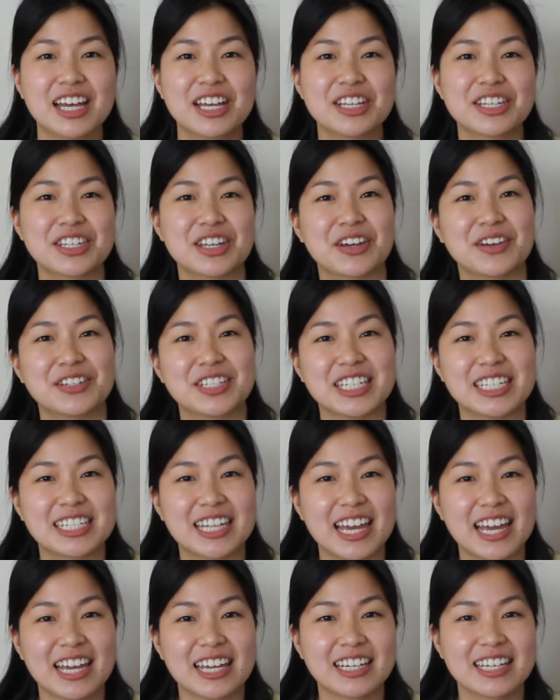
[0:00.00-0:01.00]
So
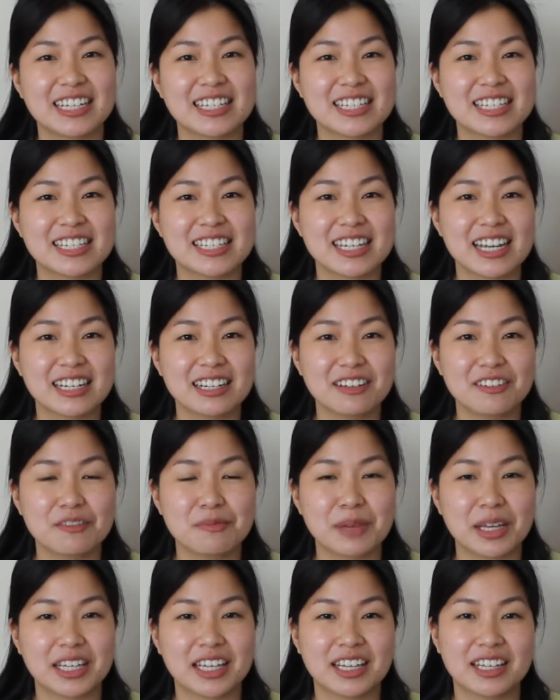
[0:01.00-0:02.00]
today, instead of
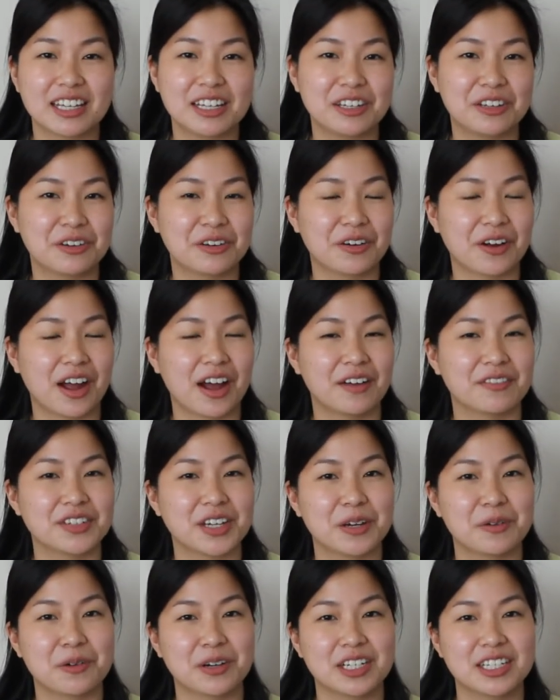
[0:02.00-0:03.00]
making a new craft,
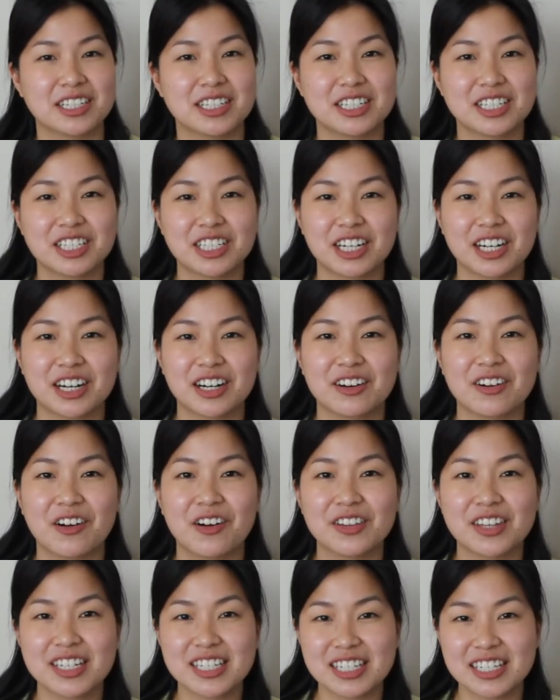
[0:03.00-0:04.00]
I wanted to share
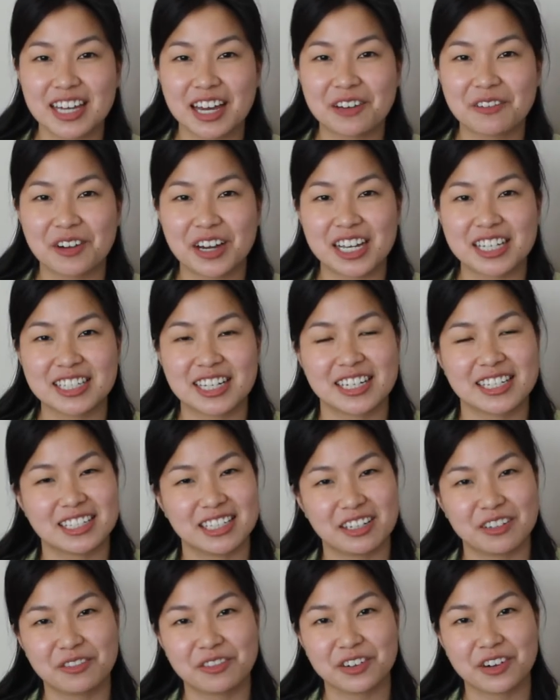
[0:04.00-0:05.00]
all the DIYs I
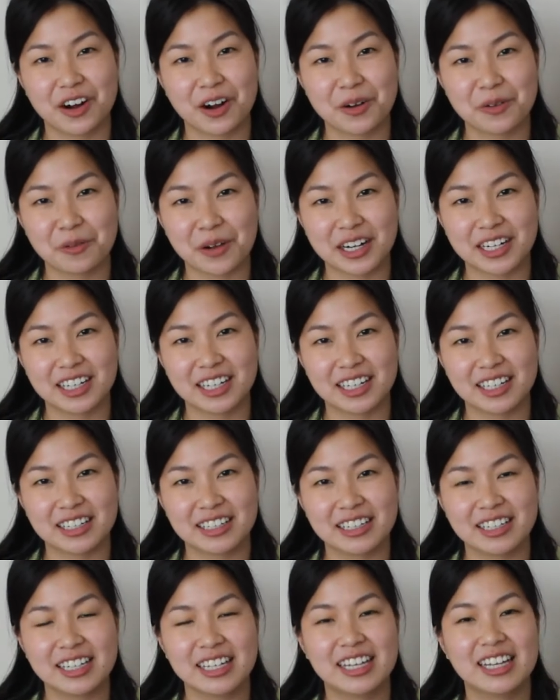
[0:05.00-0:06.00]
did for our wedding.